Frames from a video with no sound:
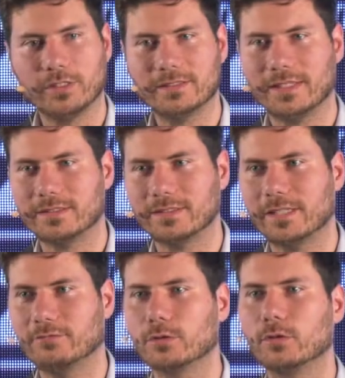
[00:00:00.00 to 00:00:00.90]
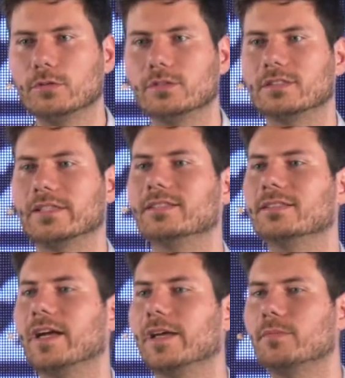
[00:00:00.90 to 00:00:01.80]
that they would lose 10
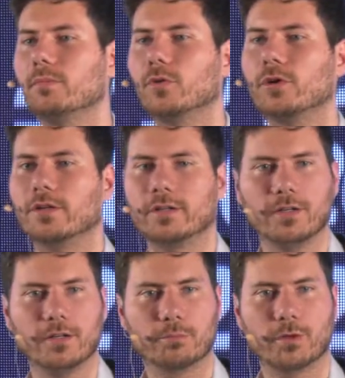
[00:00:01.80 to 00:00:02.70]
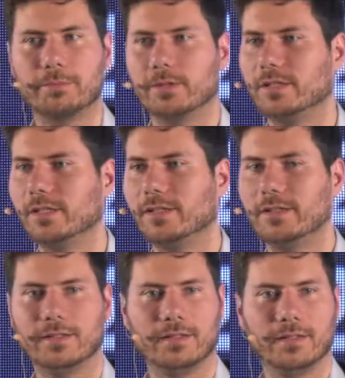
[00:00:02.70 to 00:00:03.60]
times more property
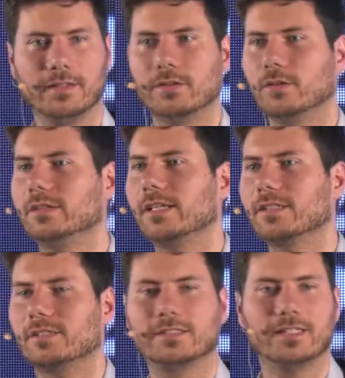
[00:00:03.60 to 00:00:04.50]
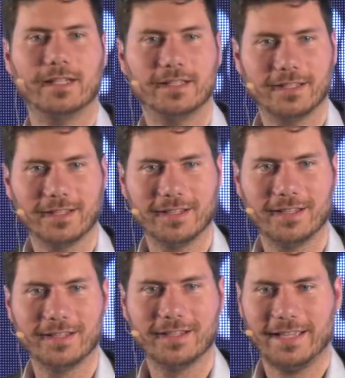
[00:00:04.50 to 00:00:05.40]
on the other side?
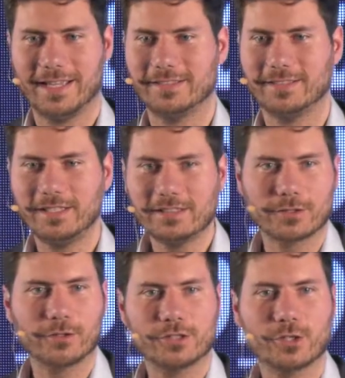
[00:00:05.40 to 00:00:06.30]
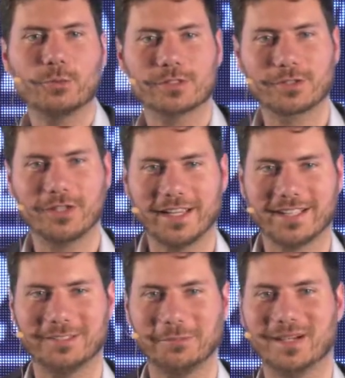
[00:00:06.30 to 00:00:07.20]
And his logic was
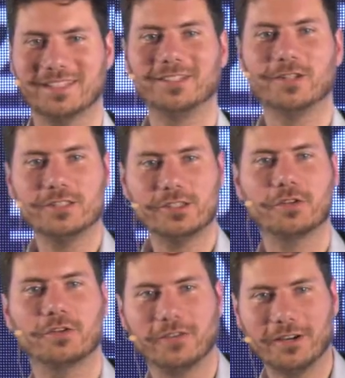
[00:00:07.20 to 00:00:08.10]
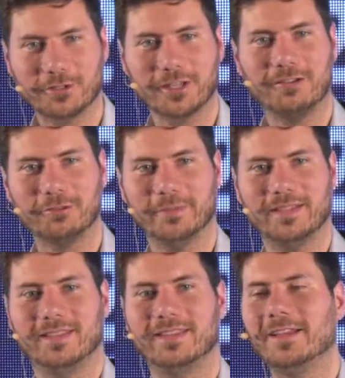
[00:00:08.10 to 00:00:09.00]
correct, but the logic of our
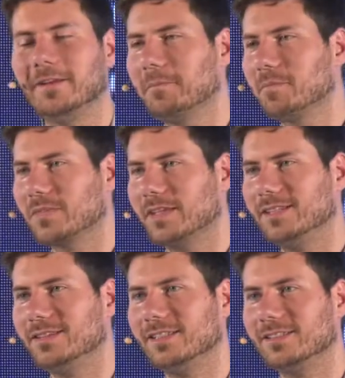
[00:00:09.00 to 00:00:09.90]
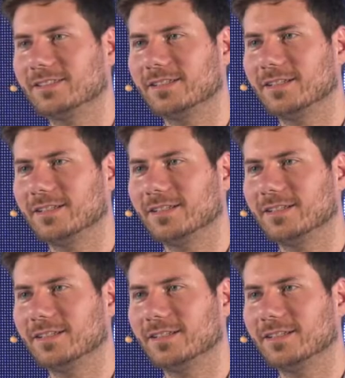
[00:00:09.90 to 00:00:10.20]
government, it is